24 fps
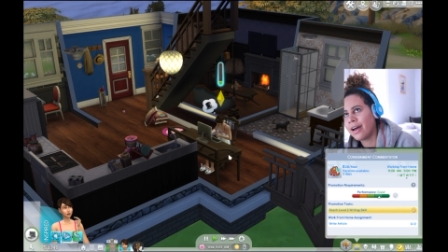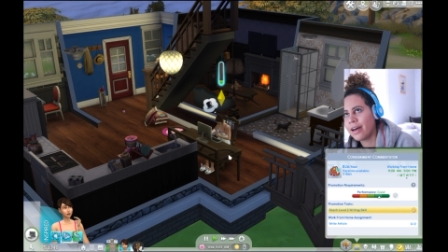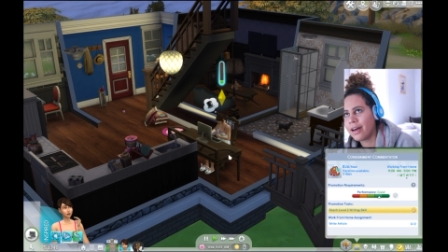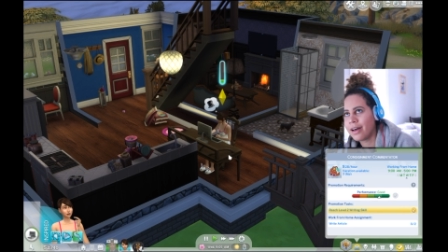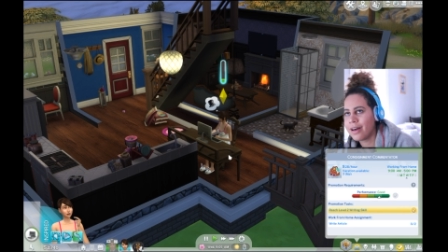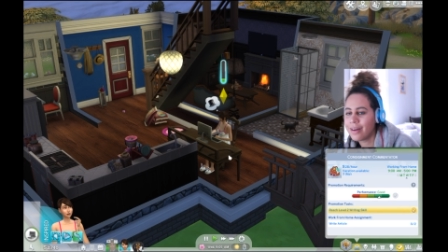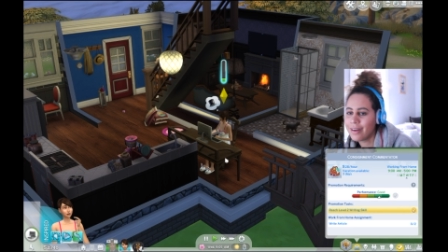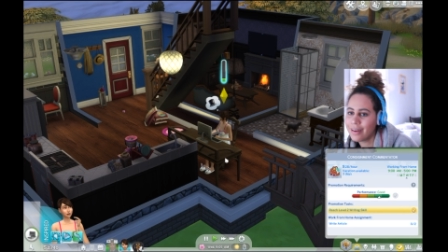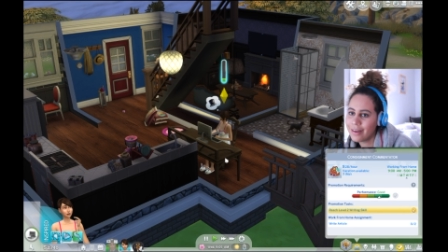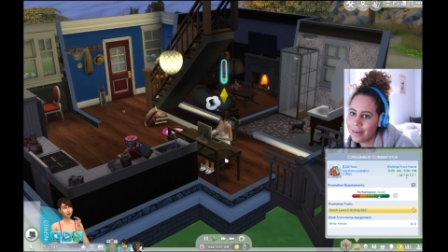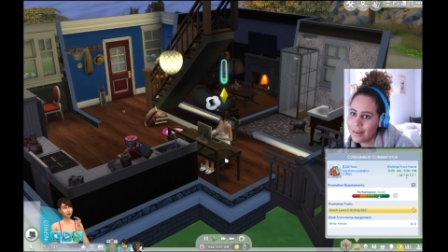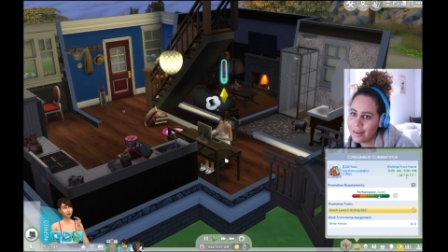
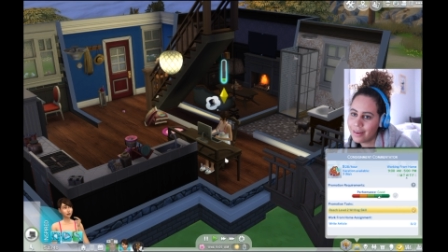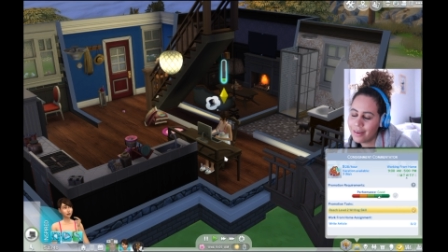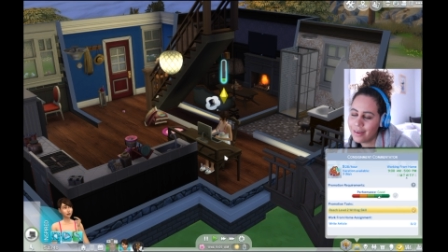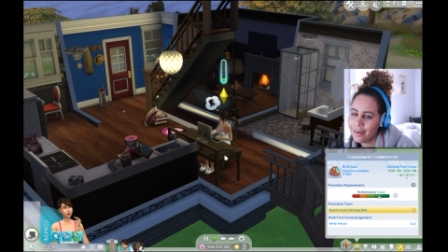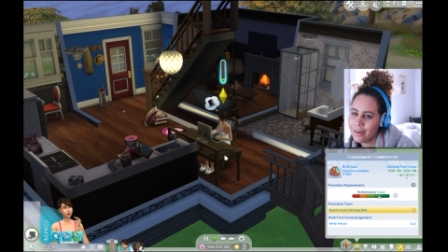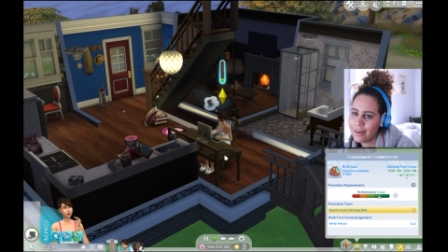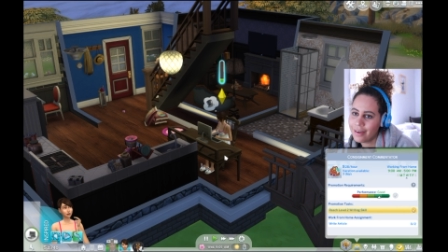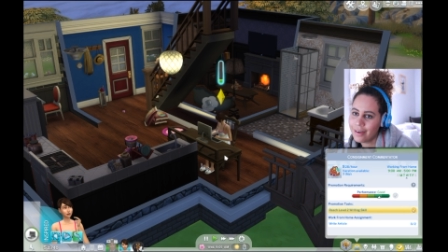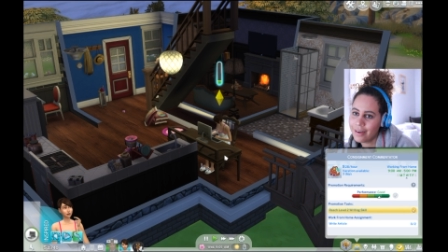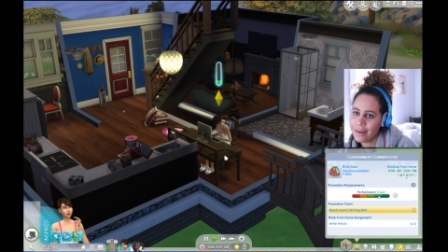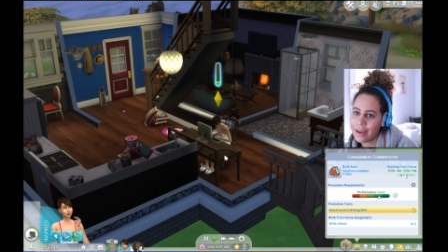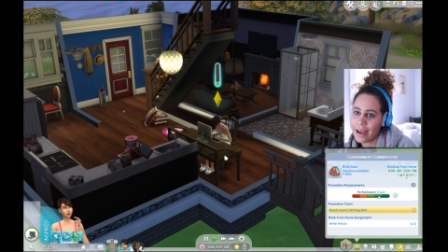
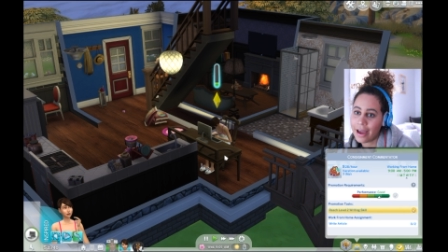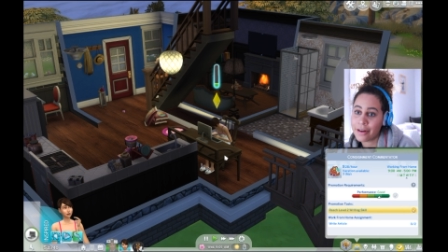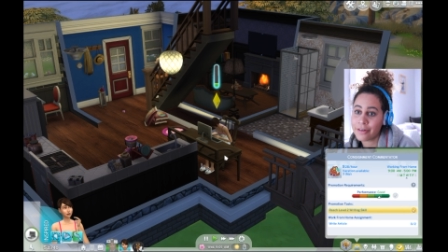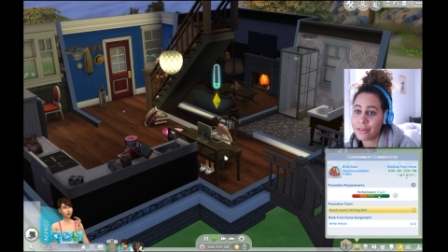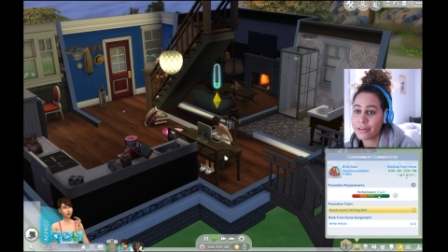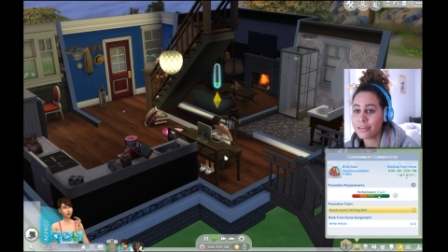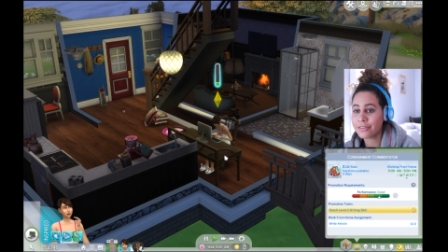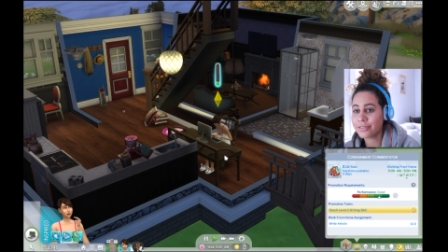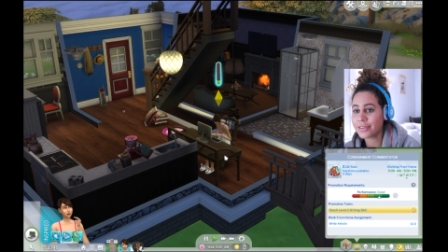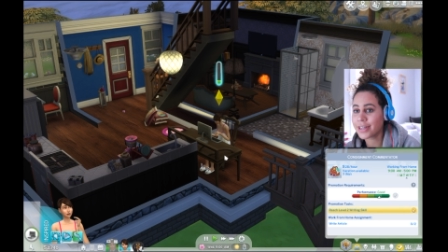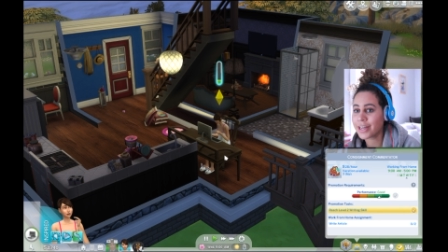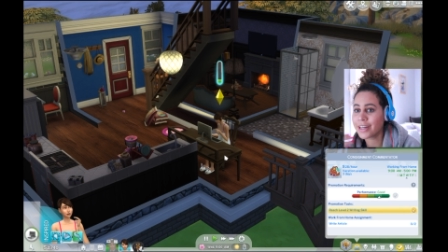I don't
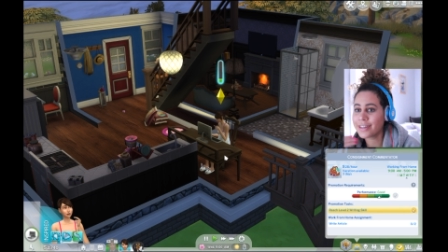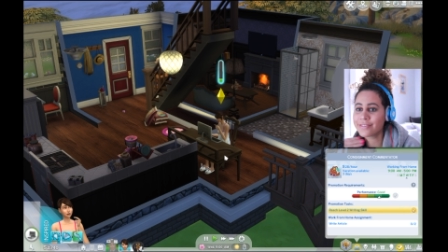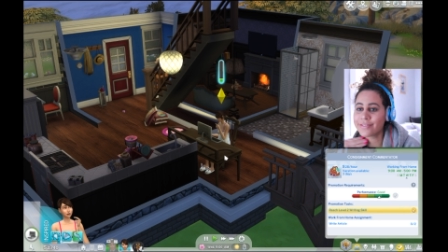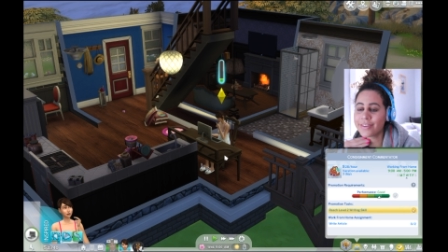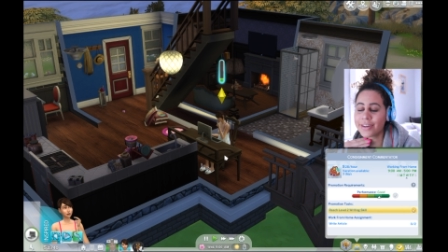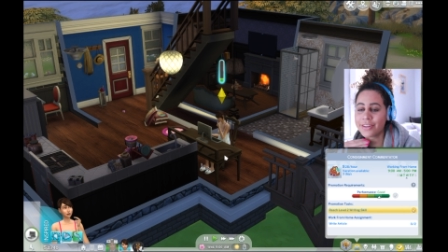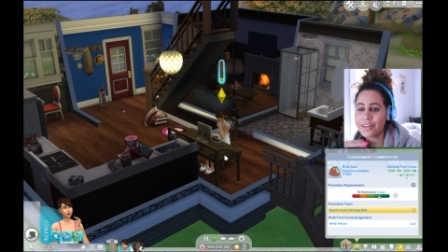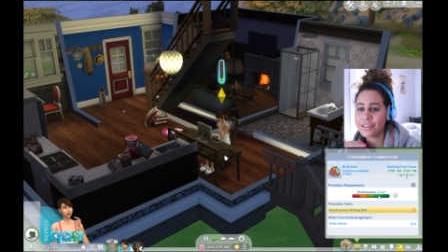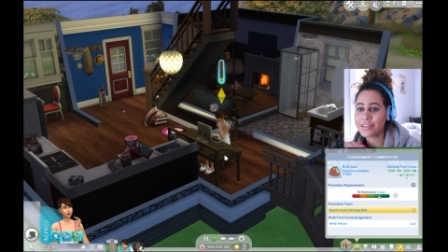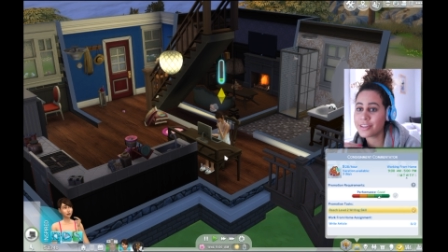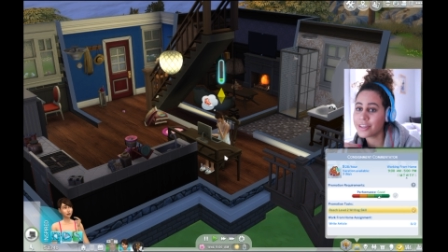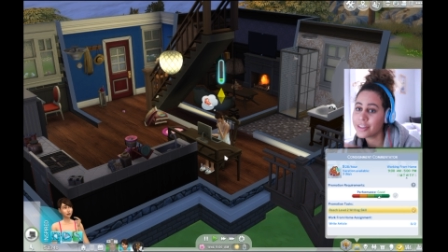know if you guys
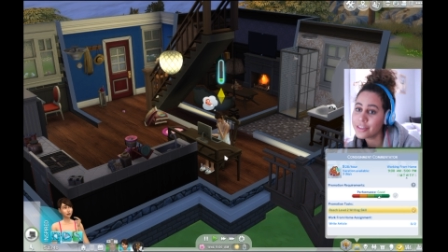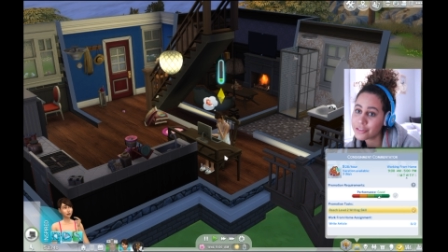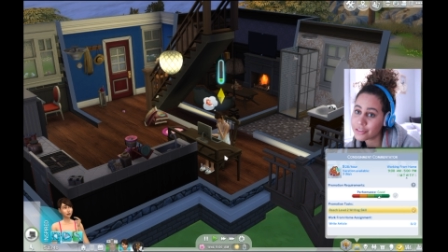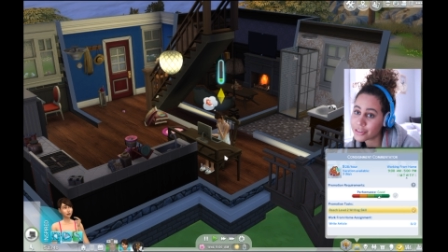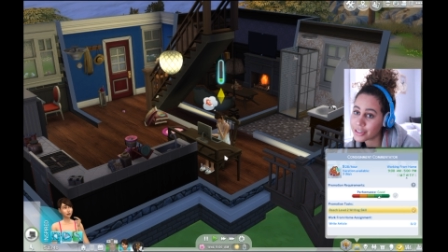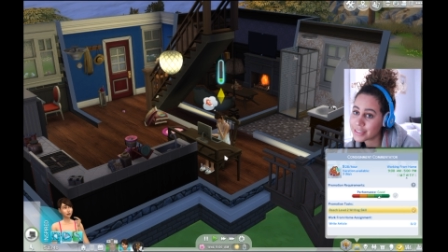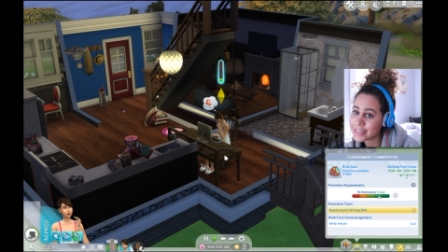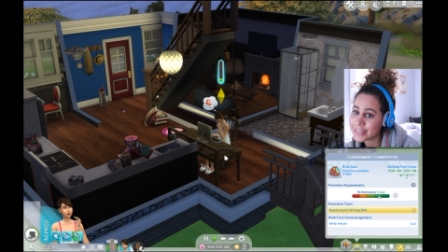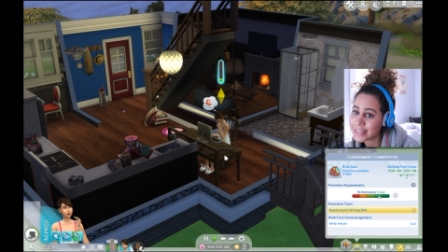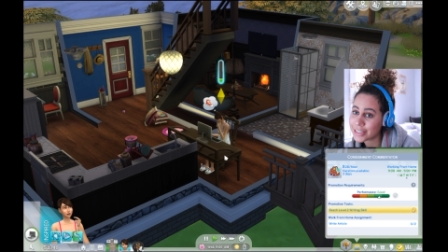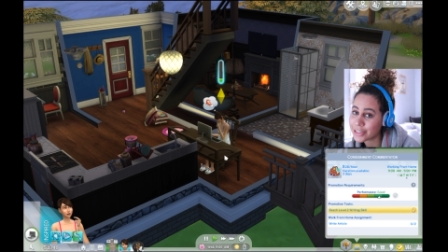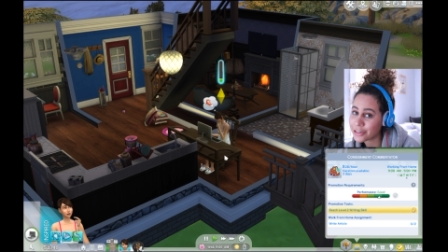find this
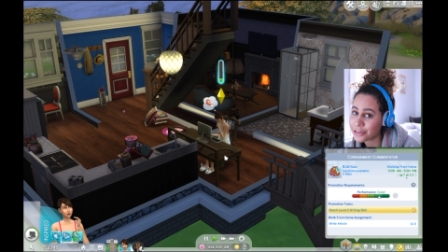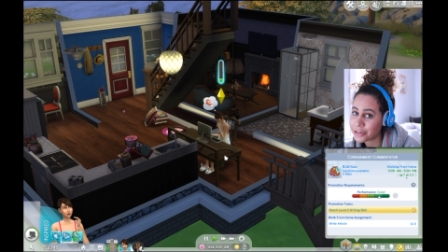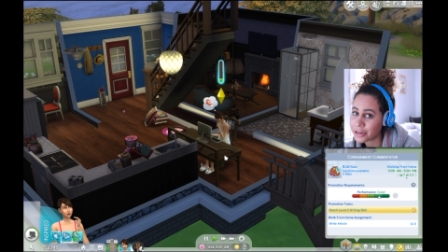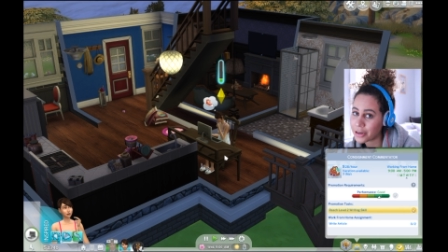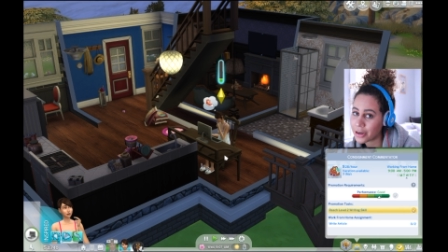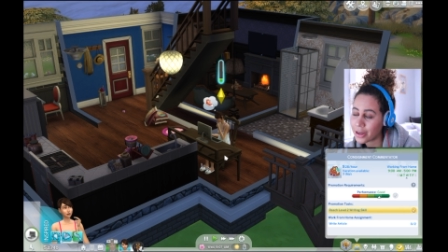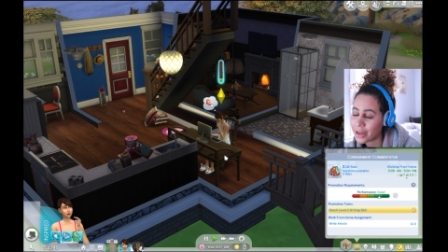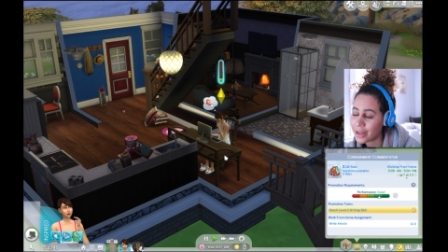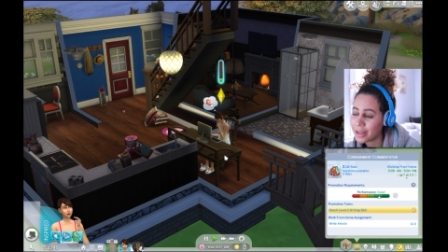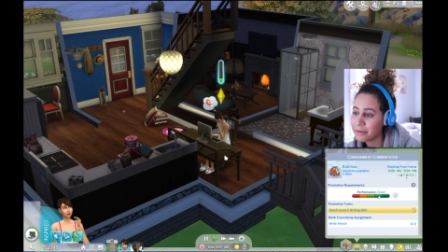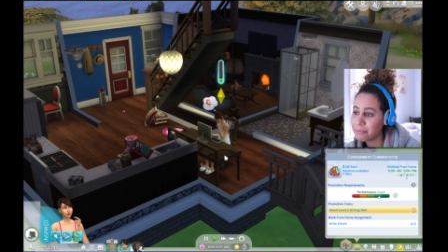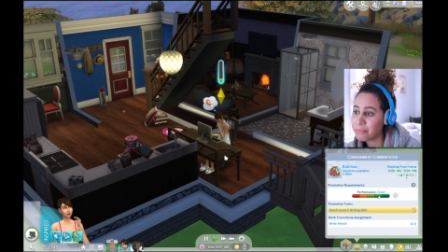interesting or
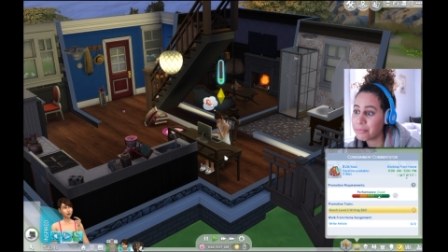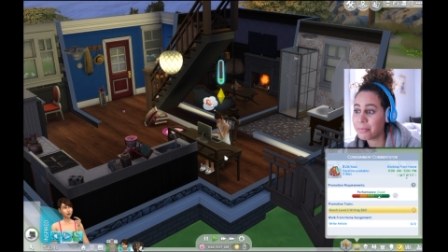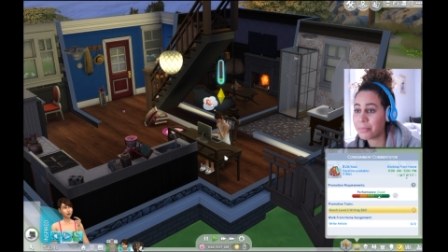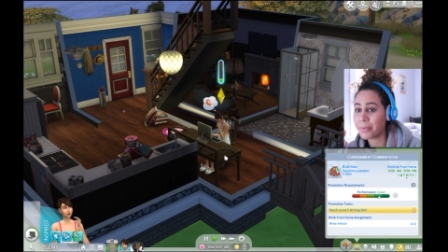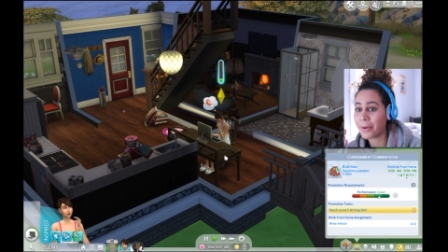not,